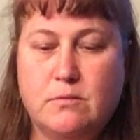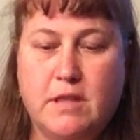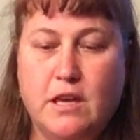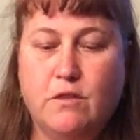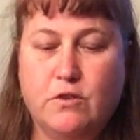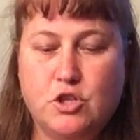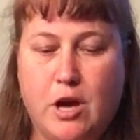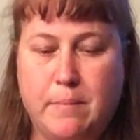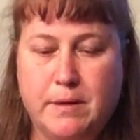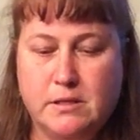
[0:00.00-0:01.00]
thank you for
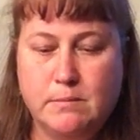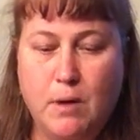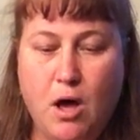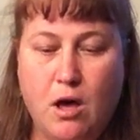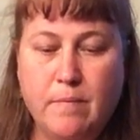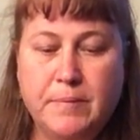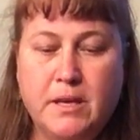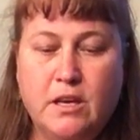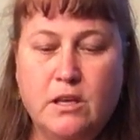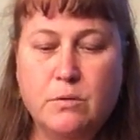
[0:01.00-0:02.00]
shopping small.
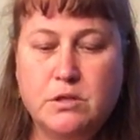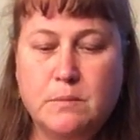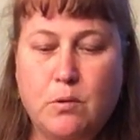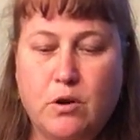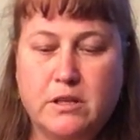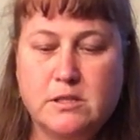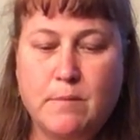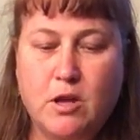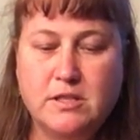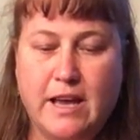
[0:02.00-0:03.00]
You are supporting a
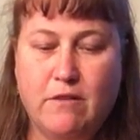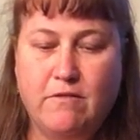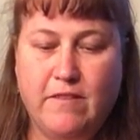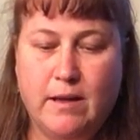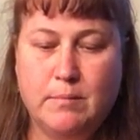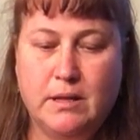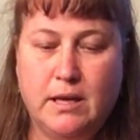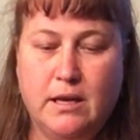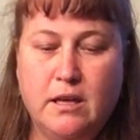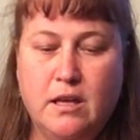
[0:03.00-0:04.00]
small town
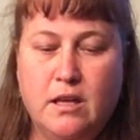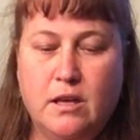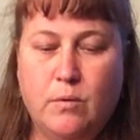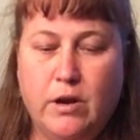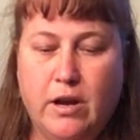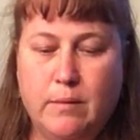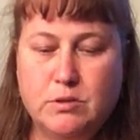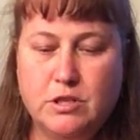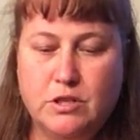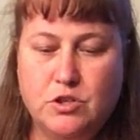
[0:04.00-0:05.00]
family. We are able
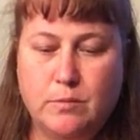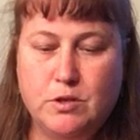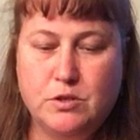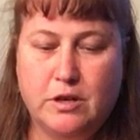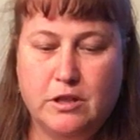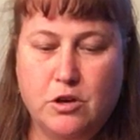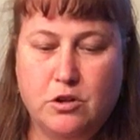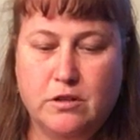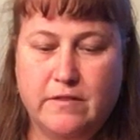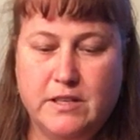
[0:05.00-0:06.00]
to contribute to our
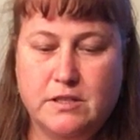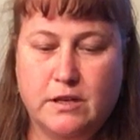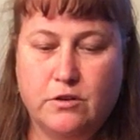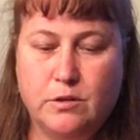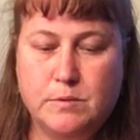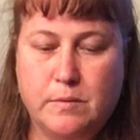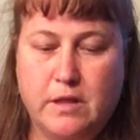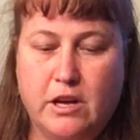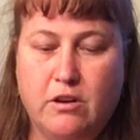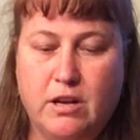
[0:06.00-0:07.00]
local events and groups when
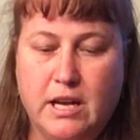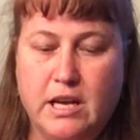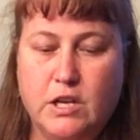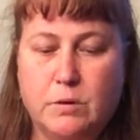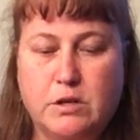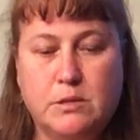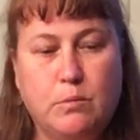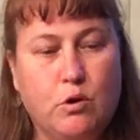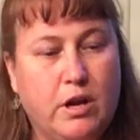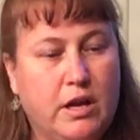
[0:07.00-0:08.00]
they are in need. You are
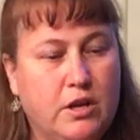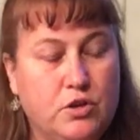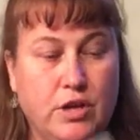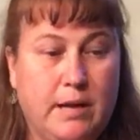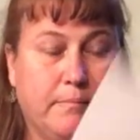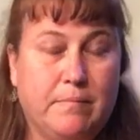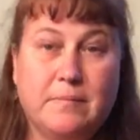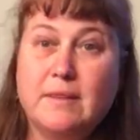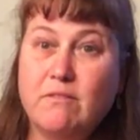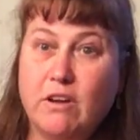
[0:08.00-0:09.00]
supporting a dream.
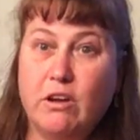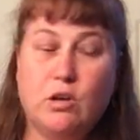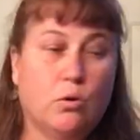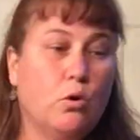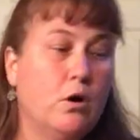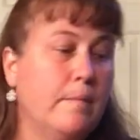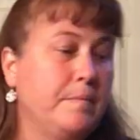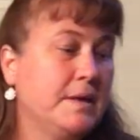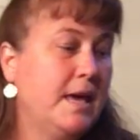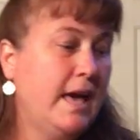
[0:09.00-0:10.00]
Very cool.
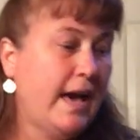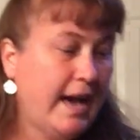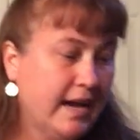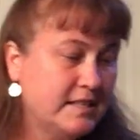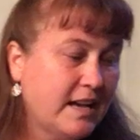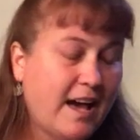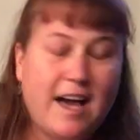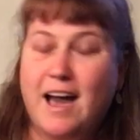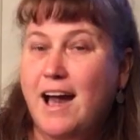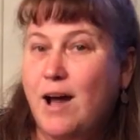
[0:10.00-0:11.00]
And
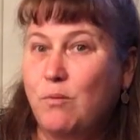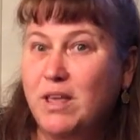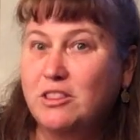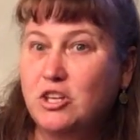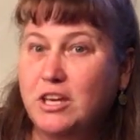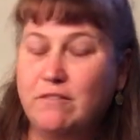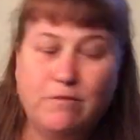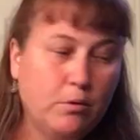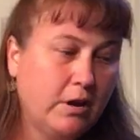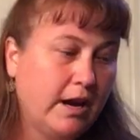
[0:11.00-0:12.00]
I went looking
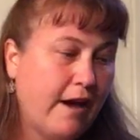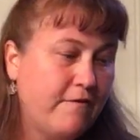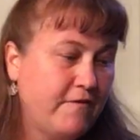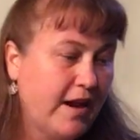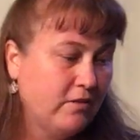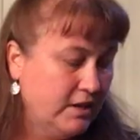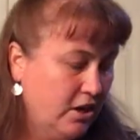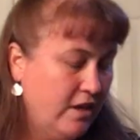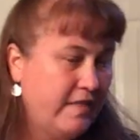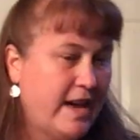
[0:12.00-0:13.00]
for it. I found it
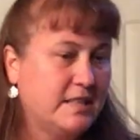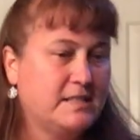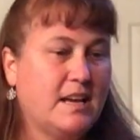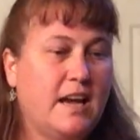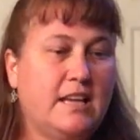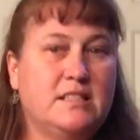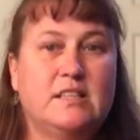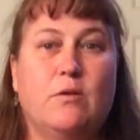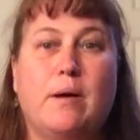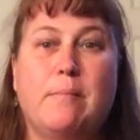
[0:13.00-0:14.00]
on that site,
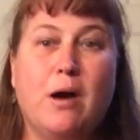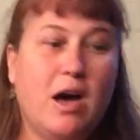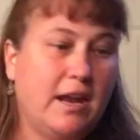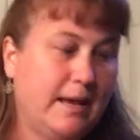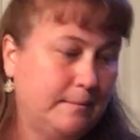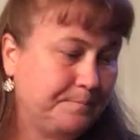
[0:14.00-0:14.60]
so I bought it.